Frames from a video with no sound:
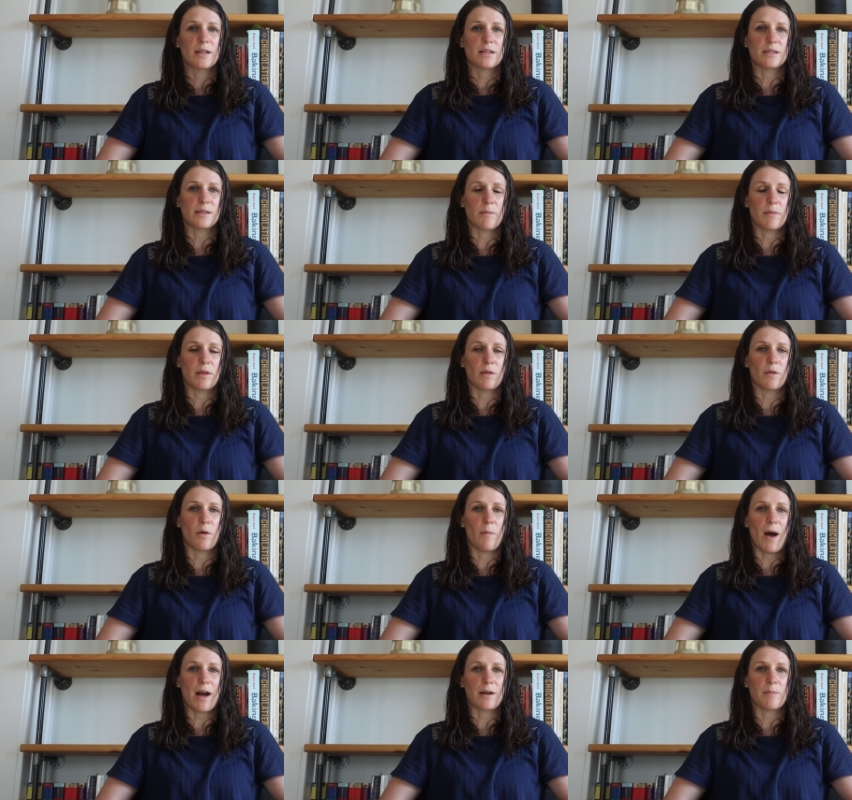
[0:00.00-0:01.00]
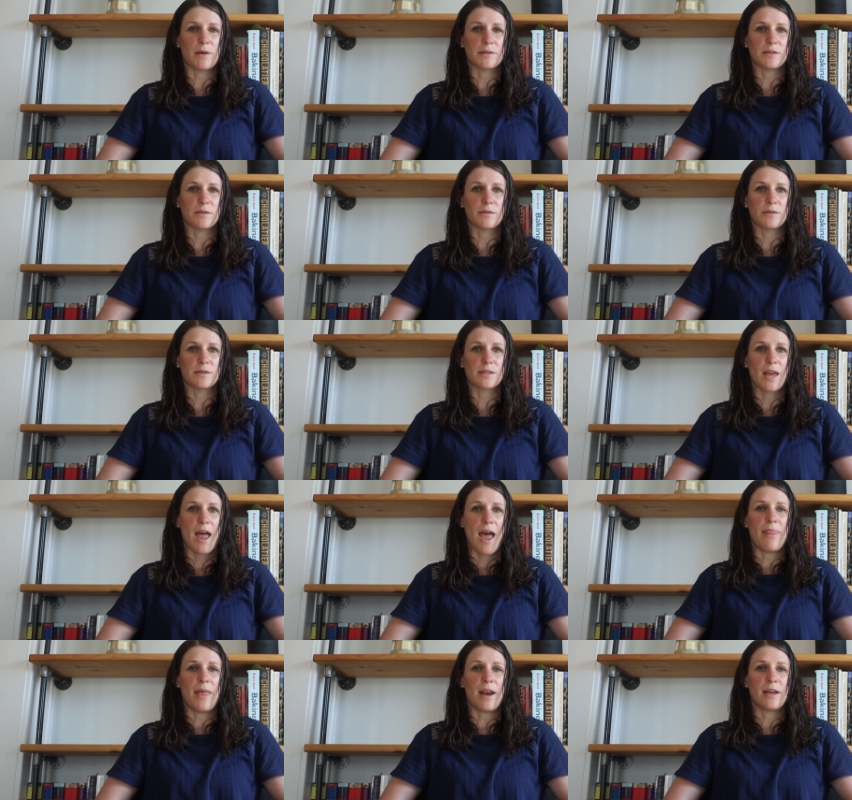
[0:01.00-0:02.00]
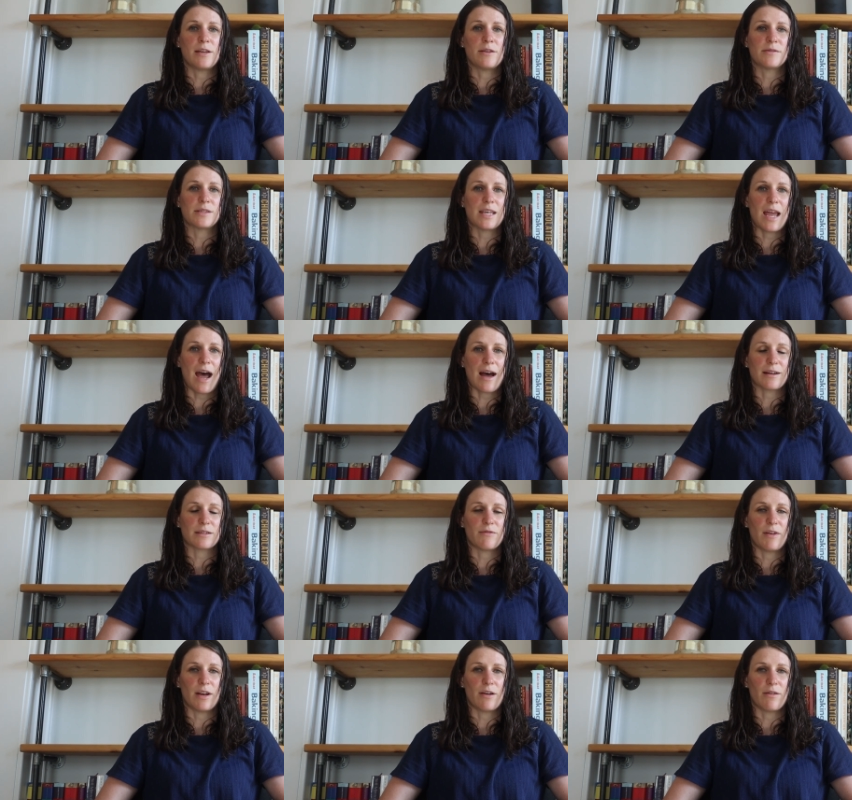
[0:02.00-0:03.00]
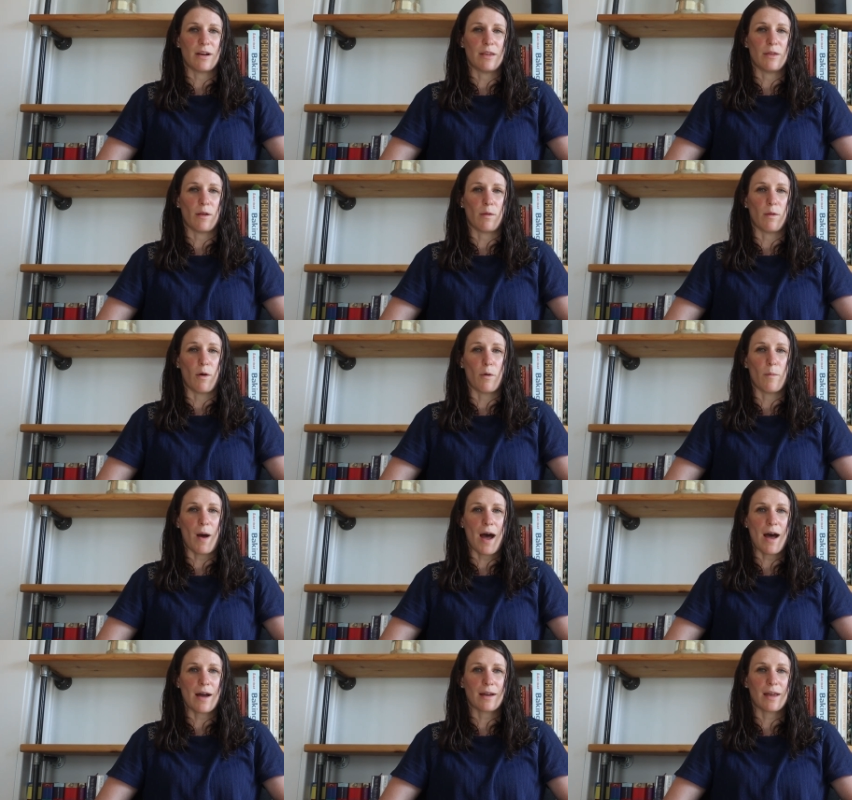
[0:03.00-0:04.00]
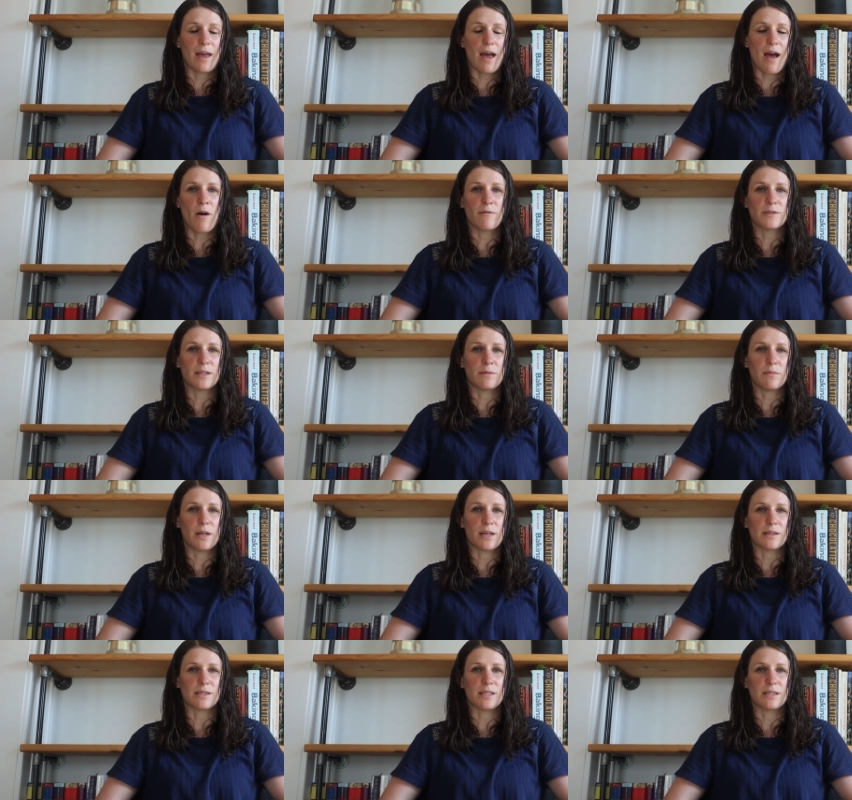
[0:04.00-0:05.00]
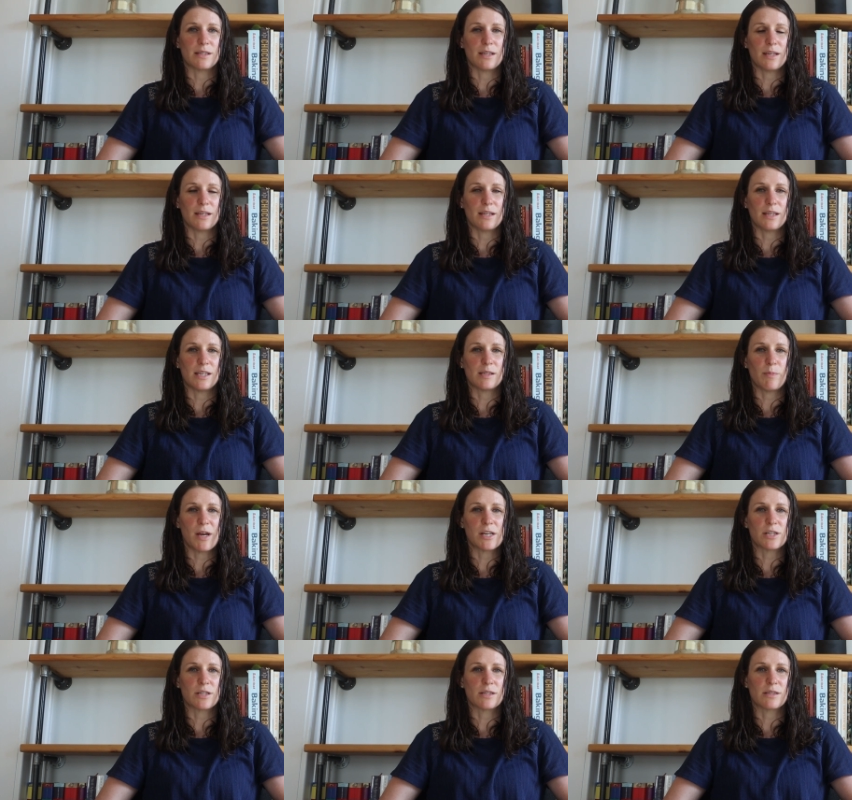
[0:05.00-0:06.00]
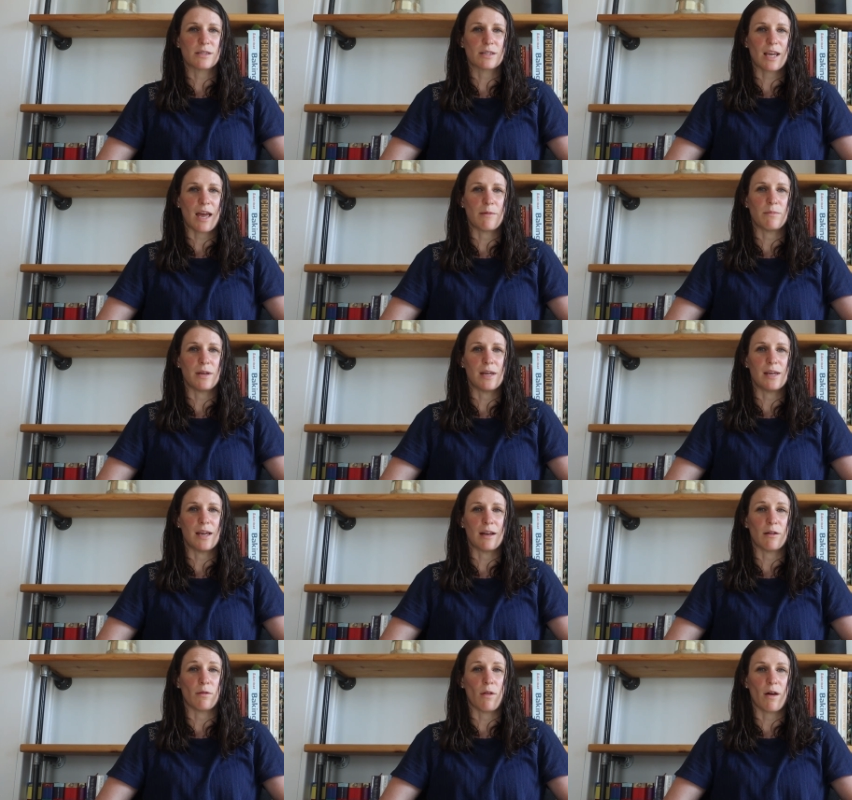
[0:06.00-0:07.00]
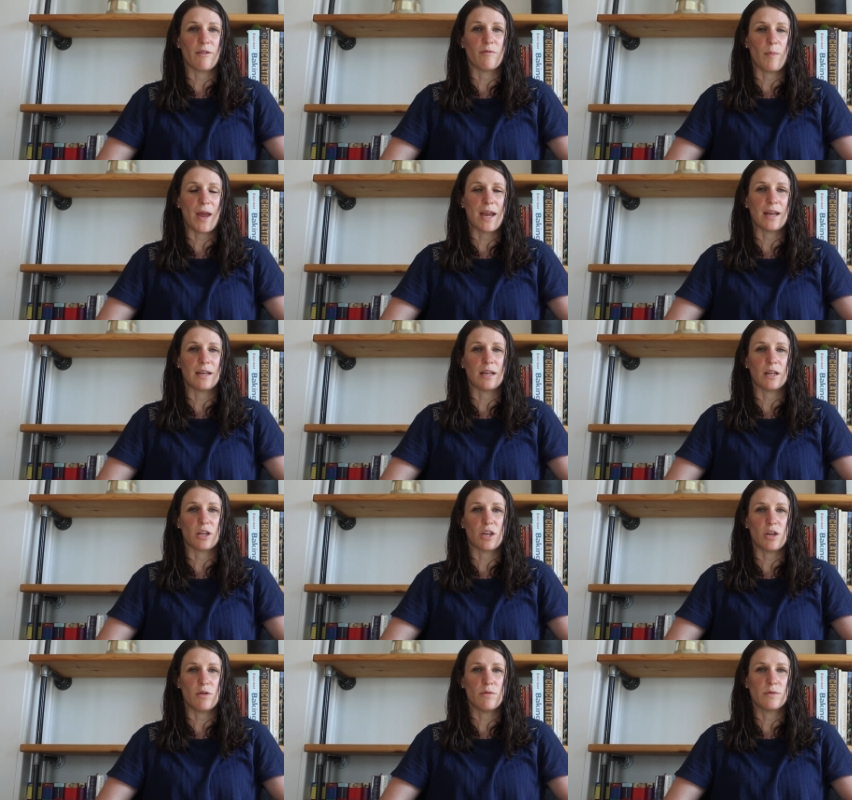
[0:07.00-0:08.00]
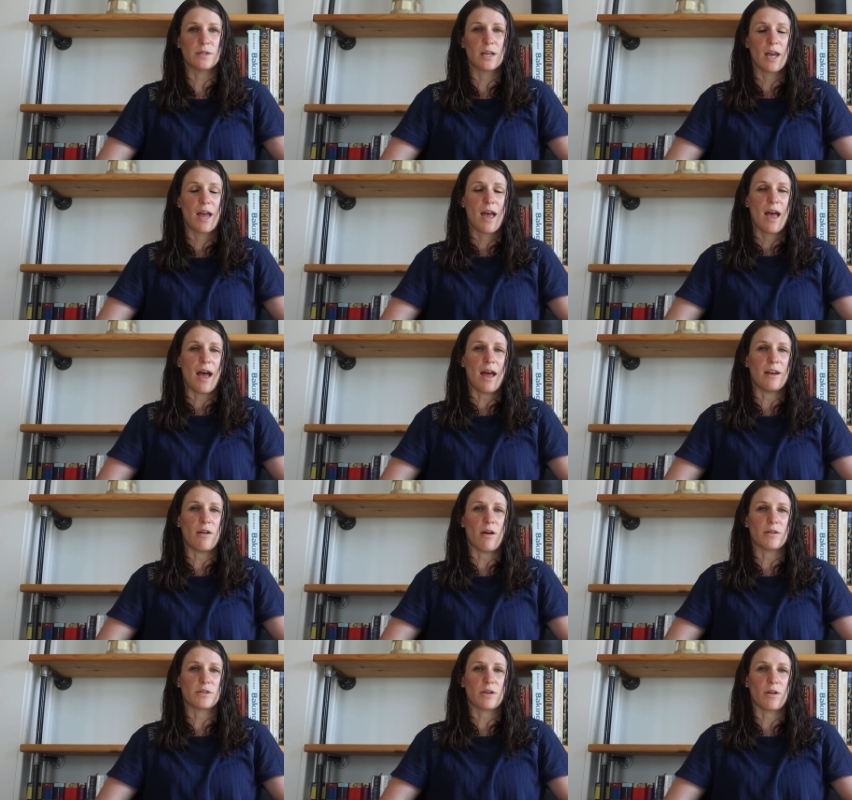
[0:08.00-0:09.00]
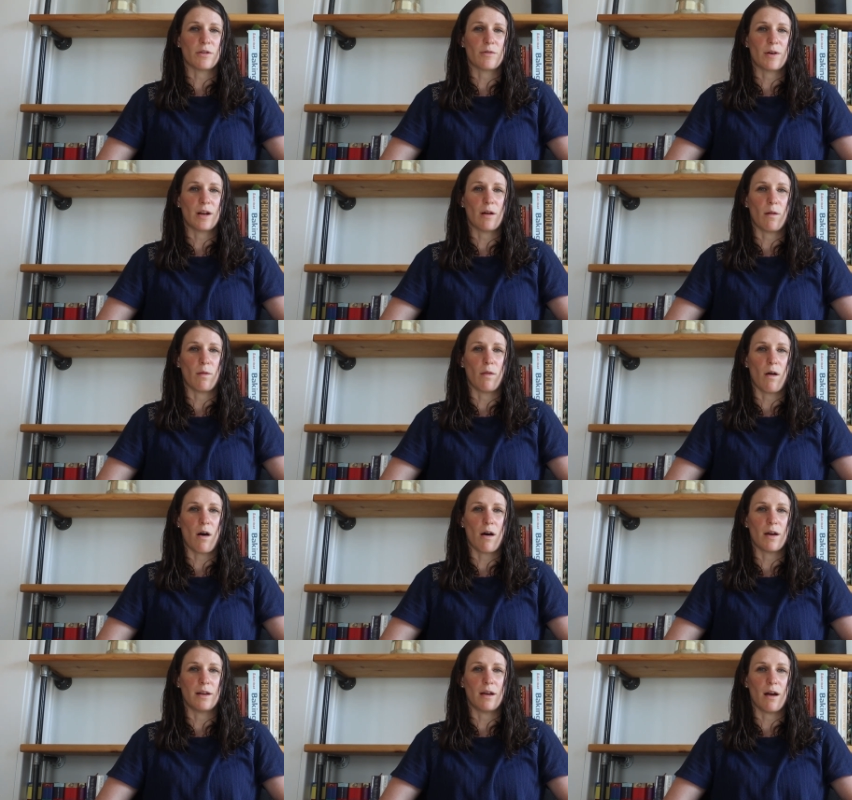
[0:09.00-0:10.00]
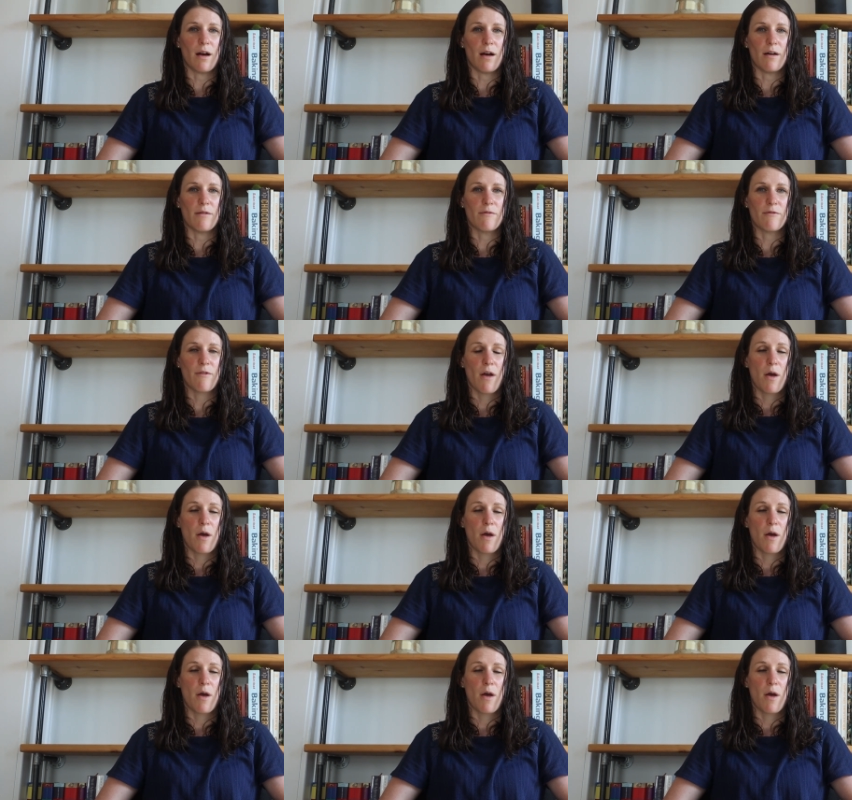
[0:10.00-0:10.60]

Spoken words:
to some of the low back muscles, and then I used the activator in the low back, often because these patients can be in a lot of pain and acute and not tolerate a lot of